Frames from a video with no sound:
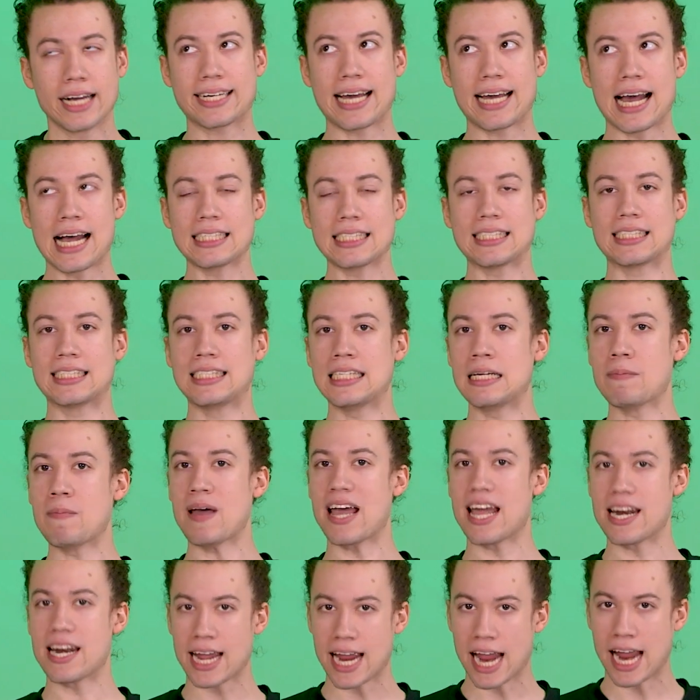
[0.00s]
casts them
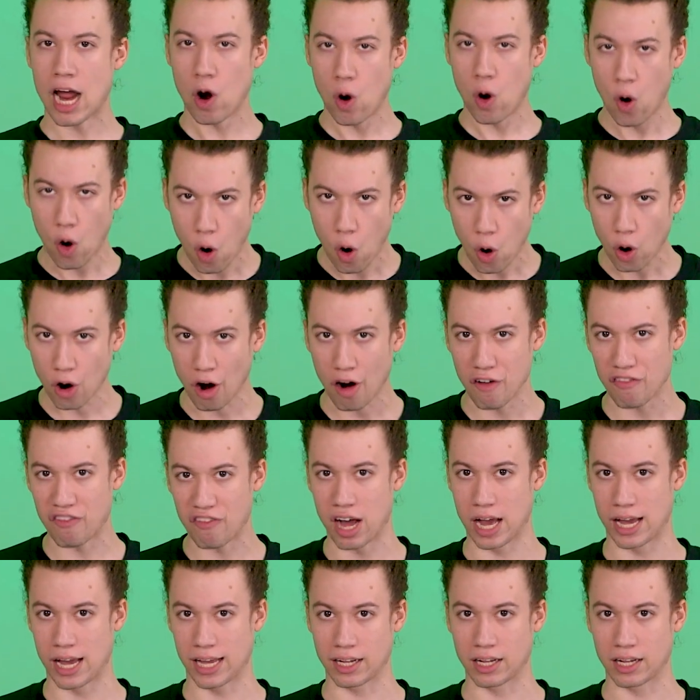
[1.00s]
in a
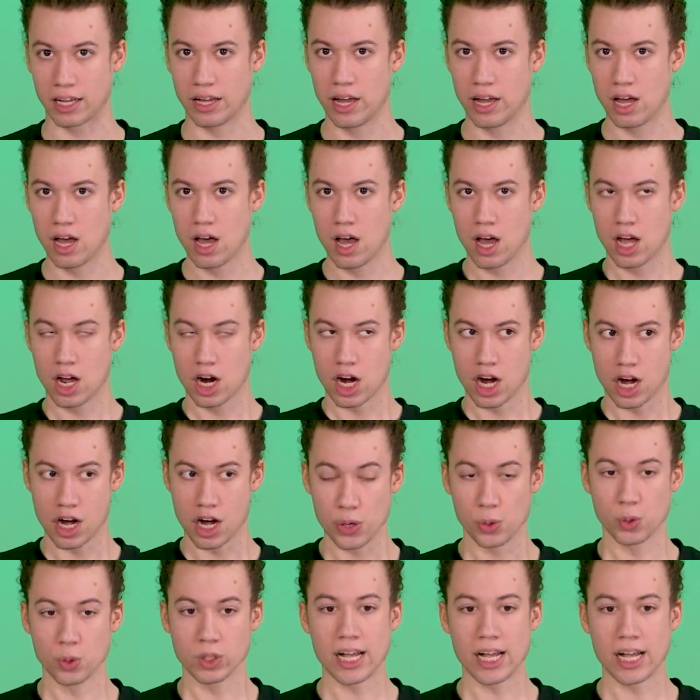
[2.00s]
horrifying new